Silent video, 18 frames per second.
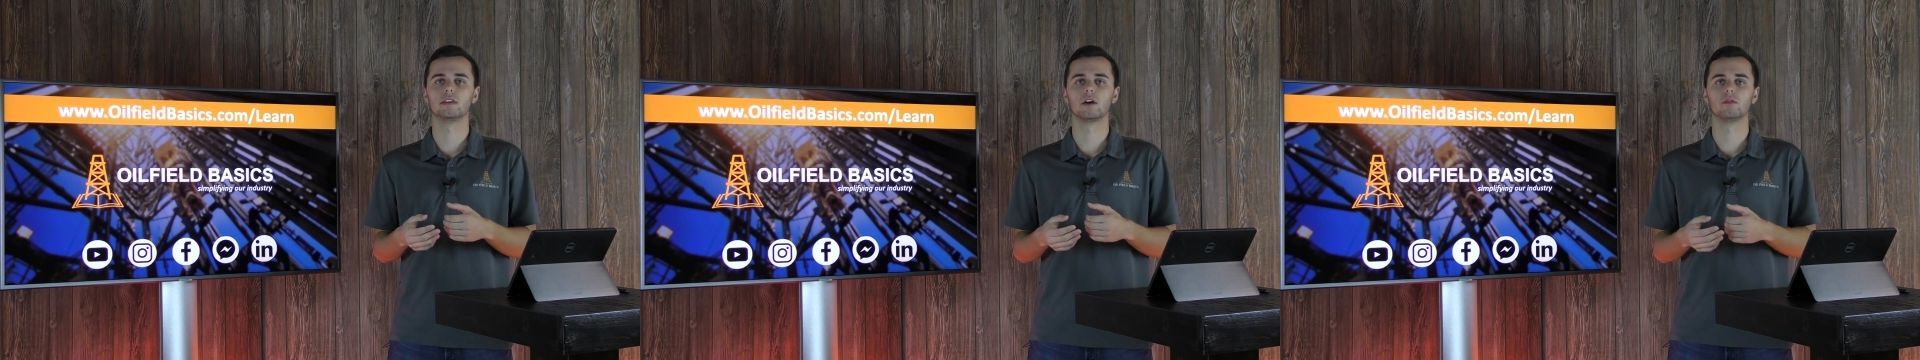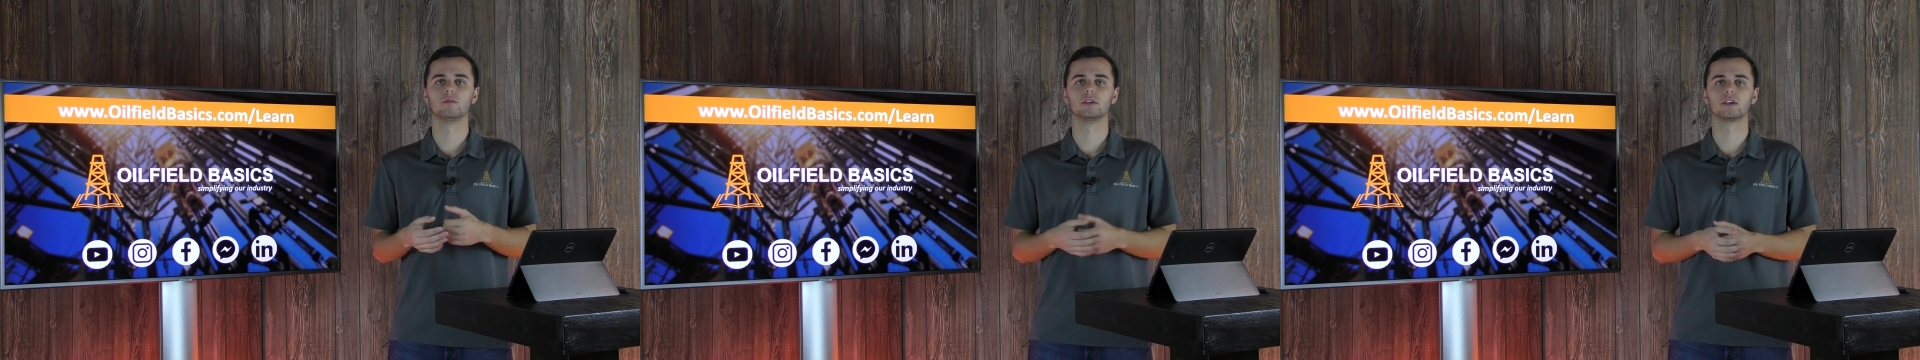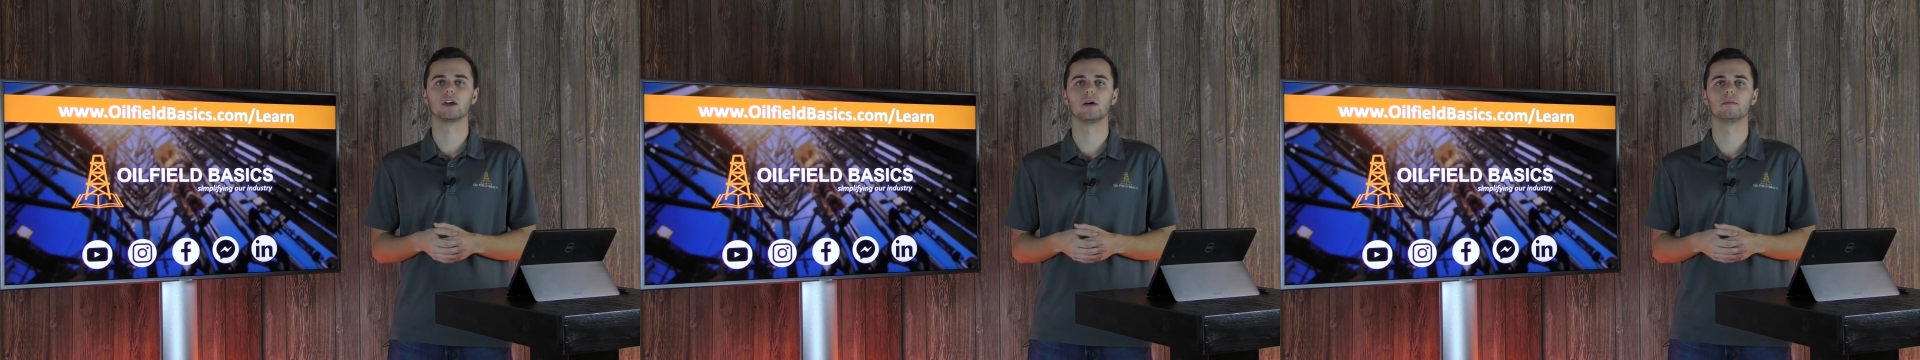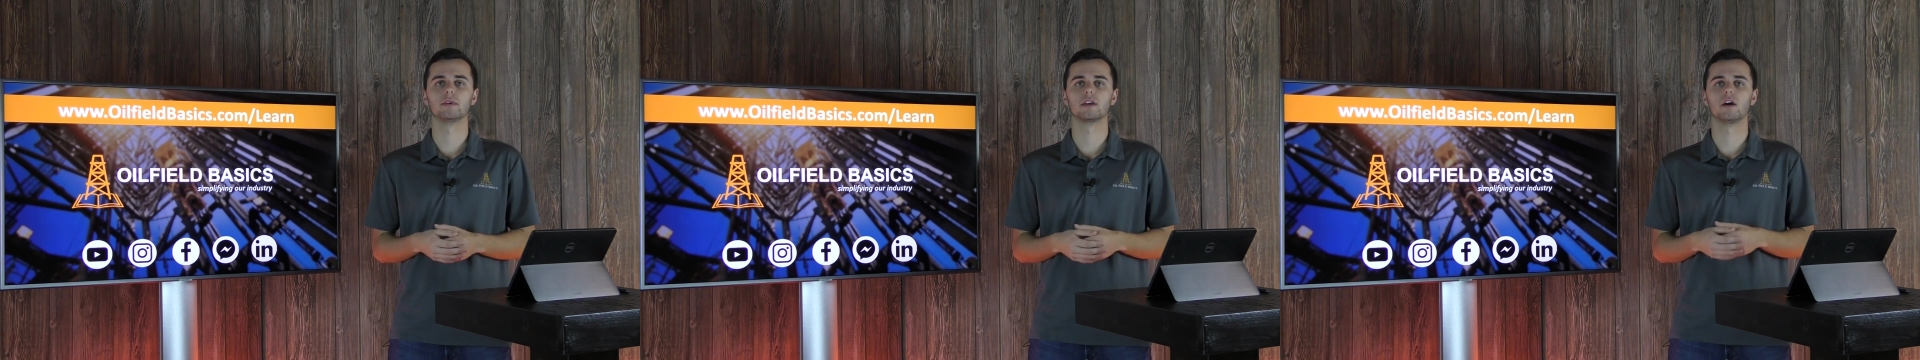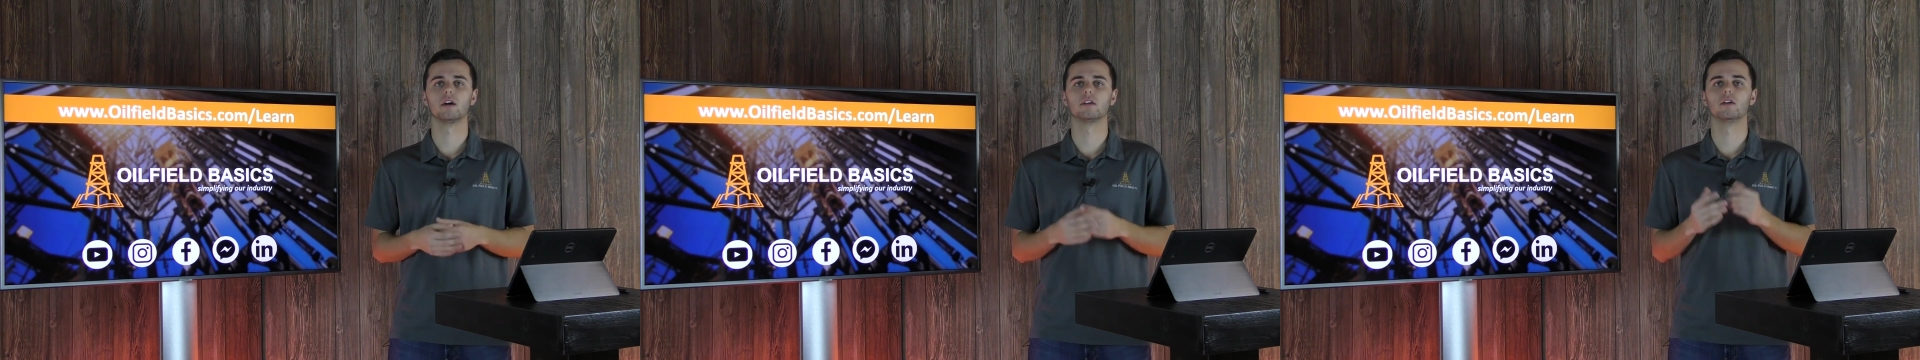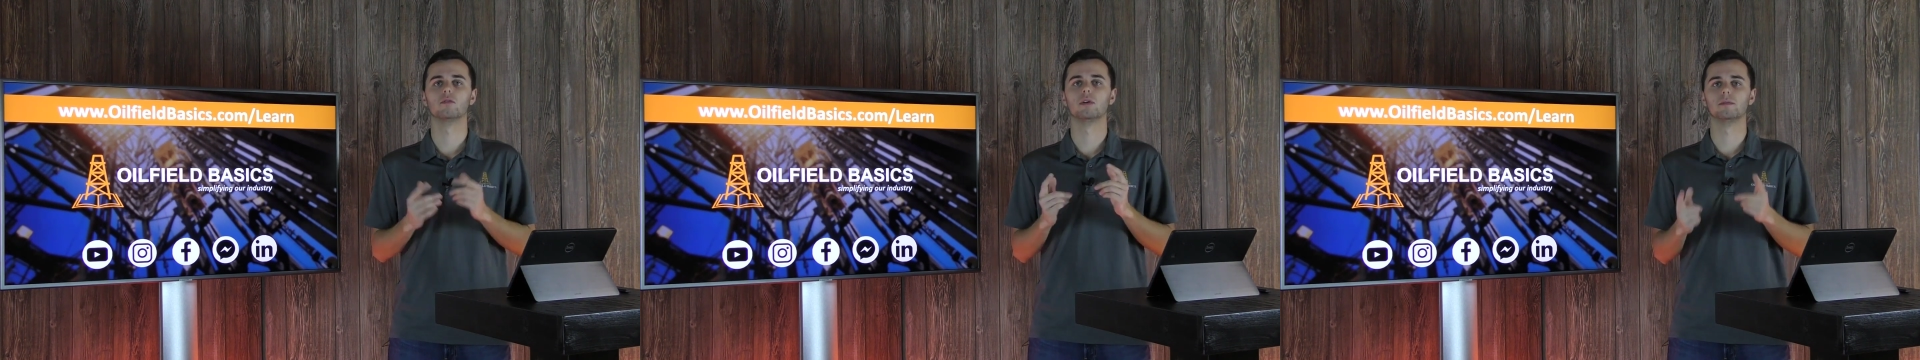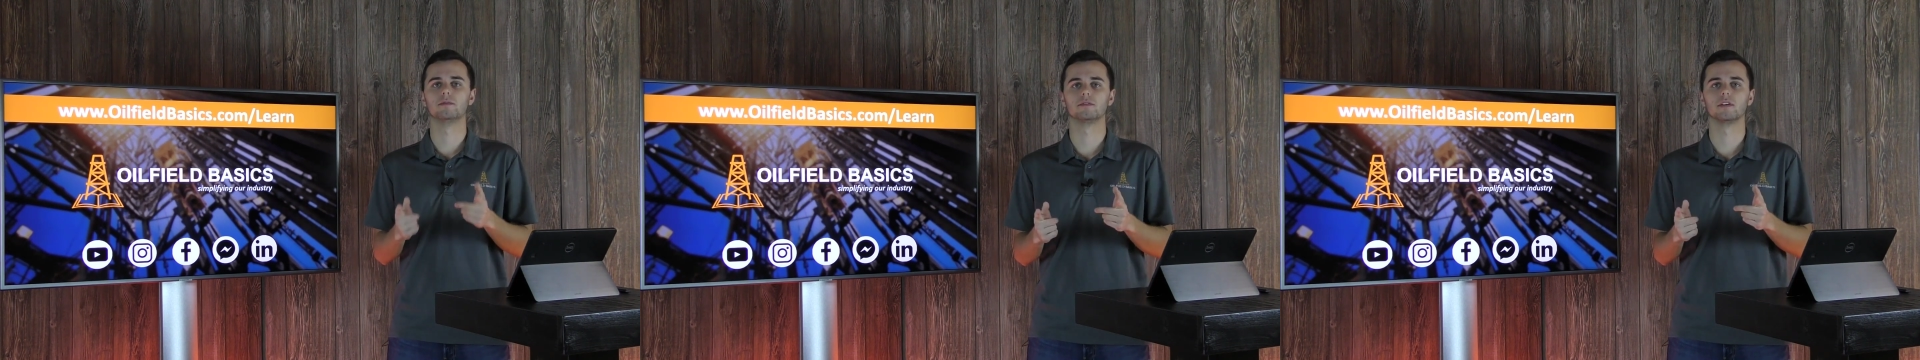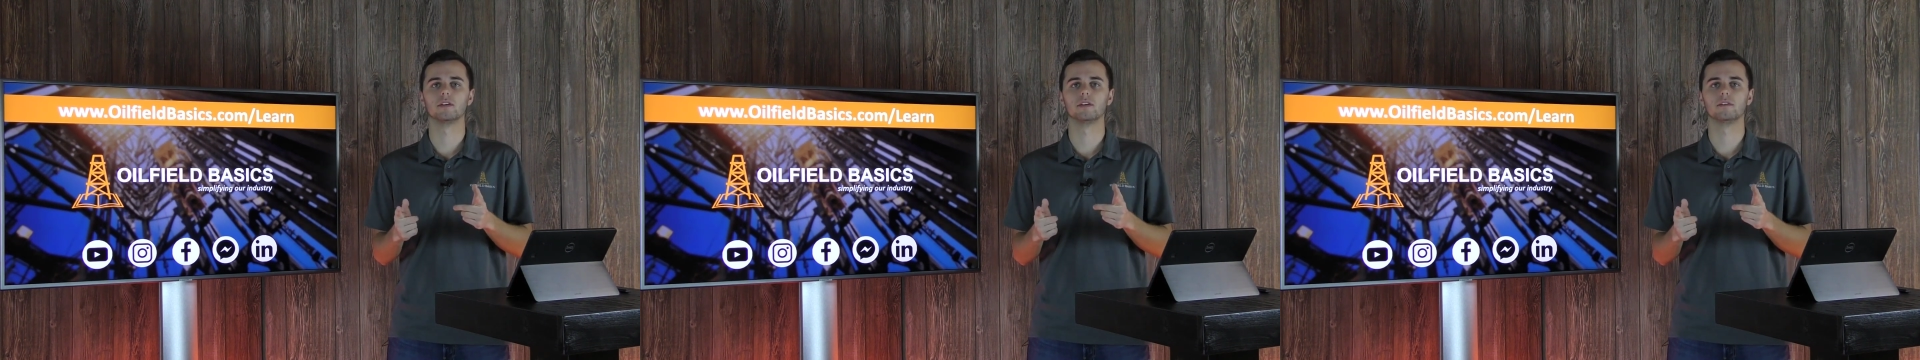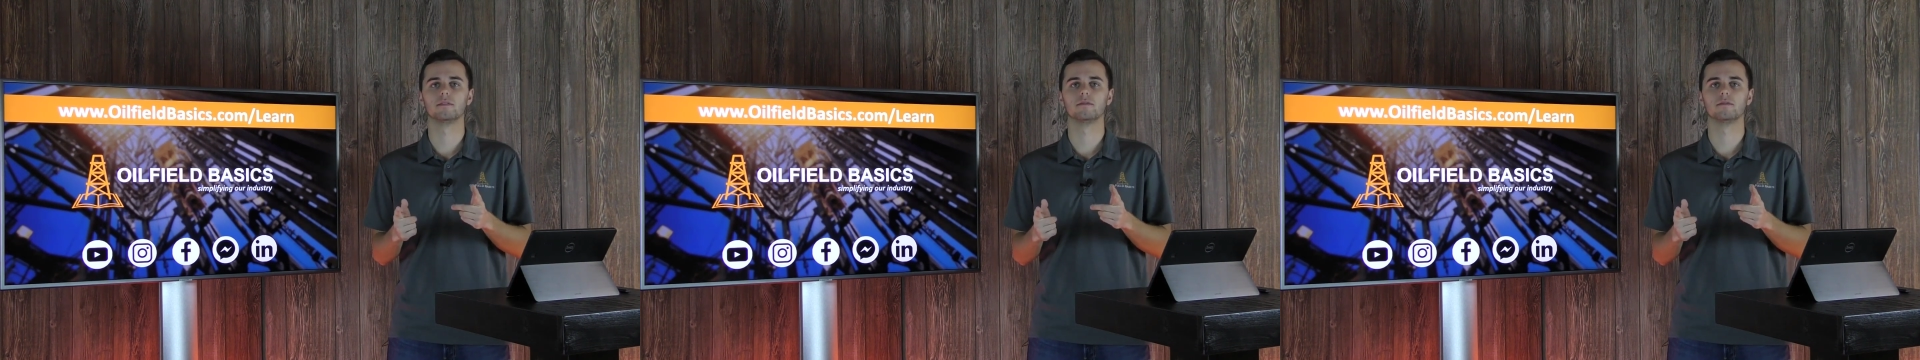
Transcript: that will be coming on our website.